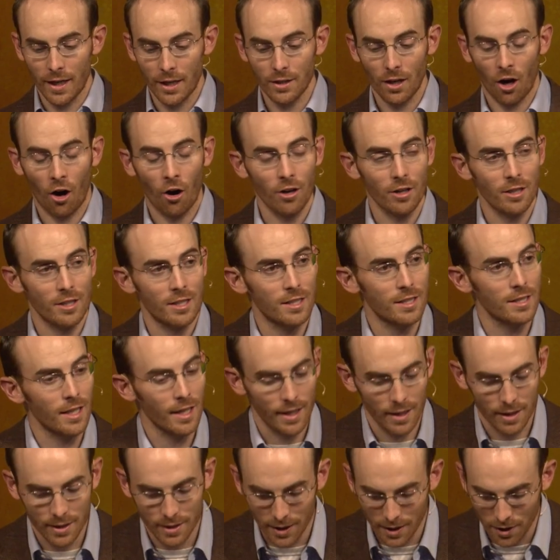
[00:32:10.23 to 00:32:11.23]
His heart
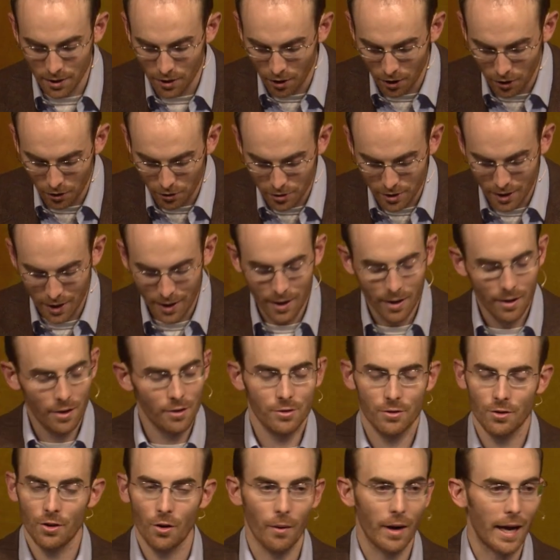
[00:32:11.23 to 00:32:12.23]
sinks. He knows
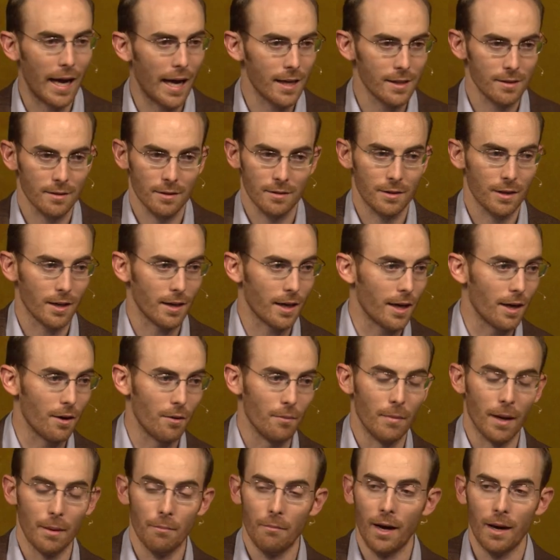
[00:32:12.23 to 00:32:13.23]
there's no way Aslan's going to
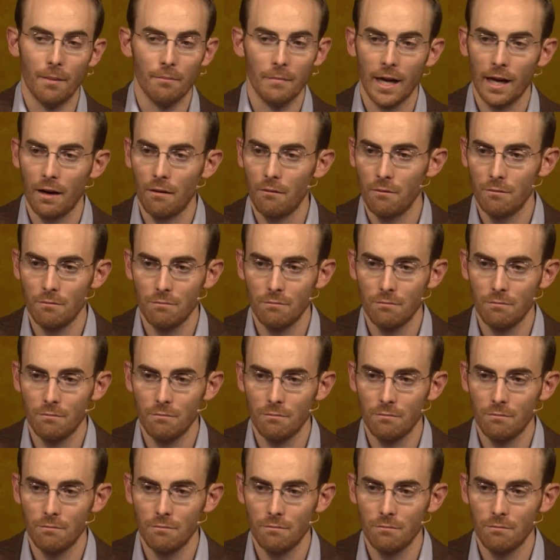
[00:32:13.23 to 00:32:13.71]
help my mom now.